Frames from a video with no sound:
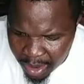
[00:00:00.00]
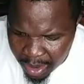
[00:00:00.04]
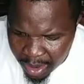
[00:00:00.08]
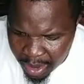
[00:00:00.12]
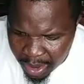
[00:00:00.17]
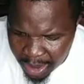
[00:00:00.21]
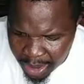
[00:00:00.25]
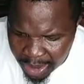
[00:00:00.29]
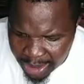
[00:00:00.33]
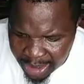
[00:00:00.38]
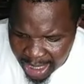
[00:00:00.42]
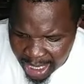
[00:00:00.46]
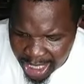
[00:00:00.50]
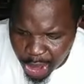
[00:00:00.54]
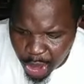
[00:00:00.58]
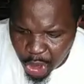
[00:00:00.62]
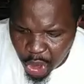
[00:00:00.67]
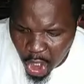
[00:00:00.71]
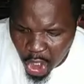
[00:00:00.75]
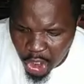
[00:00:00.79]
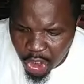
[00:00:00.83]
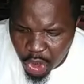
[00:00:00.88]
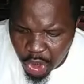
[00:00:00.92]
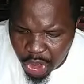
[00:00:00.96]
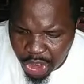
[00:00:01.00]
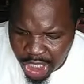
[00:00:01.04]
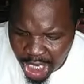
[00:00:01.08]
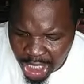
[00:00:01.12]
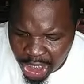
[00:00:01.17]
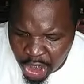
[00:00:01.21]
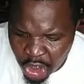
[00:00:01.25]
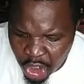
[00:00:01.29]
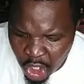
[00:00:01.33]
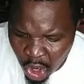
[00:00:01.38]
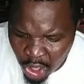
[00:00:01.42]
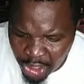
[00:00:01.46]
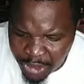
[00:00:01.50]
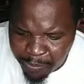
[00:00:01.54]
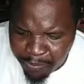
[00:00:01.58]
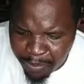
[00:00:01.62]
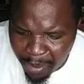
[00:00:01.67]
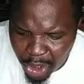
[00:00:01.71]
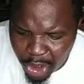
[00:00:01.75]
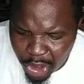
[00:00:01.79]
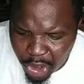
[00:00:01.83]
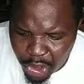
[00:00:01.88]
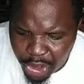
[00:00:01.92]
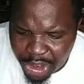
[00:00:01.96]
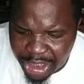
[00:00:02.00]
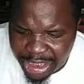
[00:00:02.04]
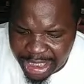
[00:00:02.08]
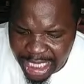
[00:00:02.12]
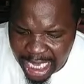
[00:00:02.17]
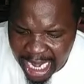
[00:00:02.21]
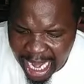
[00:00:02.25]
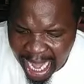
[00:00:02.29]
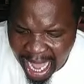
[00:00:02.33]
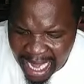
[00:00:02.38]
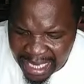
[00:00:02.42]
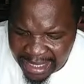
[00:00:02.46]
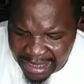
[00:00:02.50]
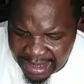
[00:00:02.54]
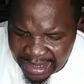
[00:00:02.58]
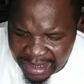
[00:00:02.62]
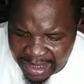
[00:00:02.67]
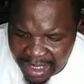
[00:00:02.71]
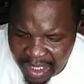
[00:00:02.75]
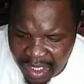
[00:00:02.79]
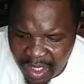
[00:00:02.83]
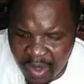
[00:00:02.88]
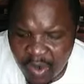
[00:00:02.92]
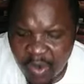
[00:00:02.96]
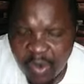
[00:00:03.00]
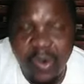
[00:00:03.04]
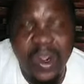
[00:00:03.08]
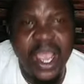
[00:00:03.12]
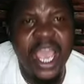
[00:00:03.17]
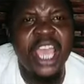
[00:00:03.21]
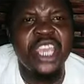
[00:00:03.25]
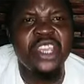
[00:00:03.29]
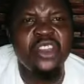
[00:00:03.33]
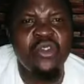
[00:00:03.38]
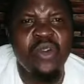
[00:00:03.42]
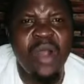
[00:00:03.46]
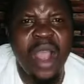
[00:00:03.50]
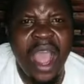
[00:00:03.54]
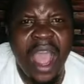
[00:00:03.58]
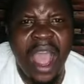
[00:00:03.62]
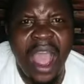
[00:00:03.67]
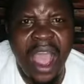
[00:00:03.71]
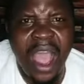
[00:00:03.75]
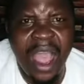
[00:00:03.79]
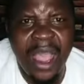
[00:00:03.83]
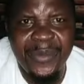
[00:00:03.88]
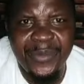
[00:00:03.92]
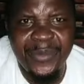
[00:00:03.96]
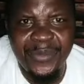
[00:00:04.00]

He says, so you shall not pollute the land where you are.